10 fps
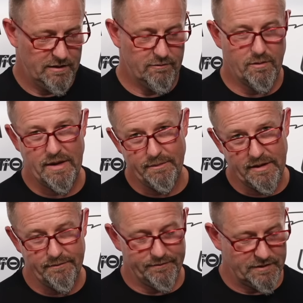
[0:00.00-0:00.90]
And
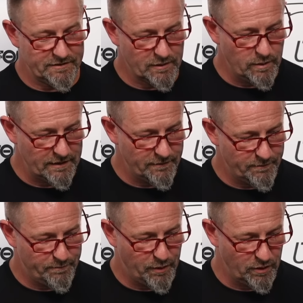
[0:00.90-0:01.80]
remember, just a quick
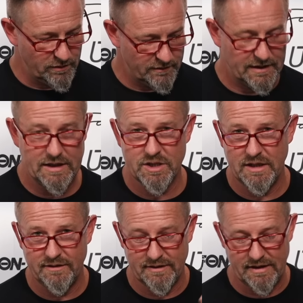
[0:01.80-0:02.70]
pull initially
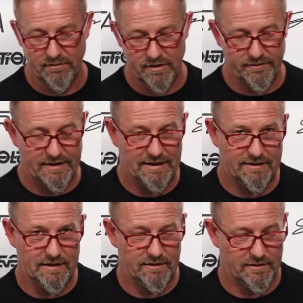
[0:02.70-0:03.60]
to get rid of any
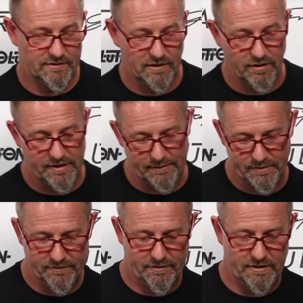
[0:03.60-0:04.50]
thinner that's loaded up at
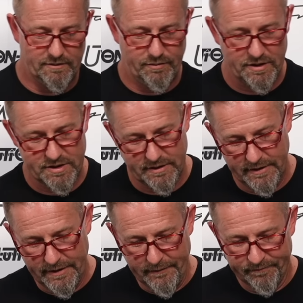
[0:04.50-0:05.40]
the front of the brush.
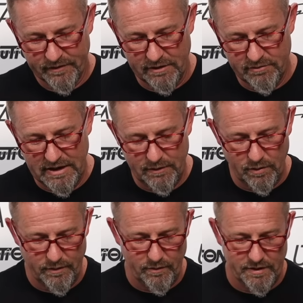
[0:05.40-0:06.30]
And really what
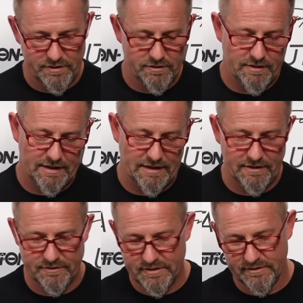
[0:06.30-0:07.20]
we want to do here
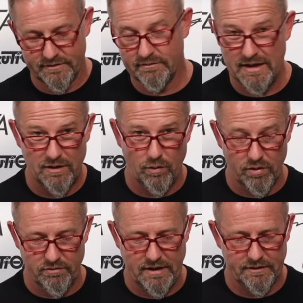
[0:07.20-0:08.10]
is just get all
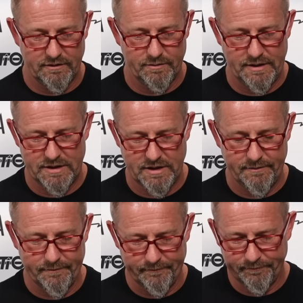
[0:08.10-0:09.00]
around this miniature
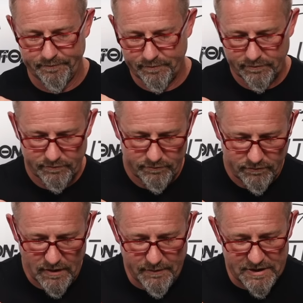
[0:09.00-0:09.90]

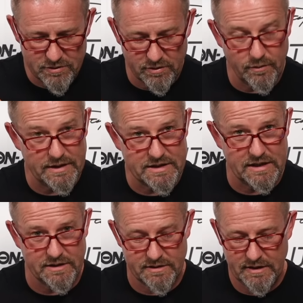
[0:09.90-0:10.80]
and make sure that we
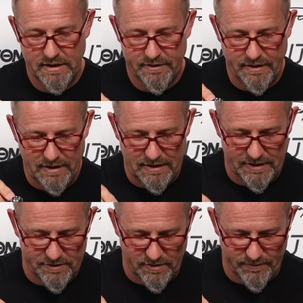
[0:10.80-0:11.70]
tint the
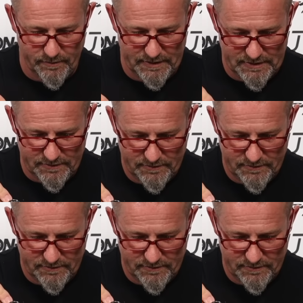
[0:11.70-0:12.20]
highlight job that we did.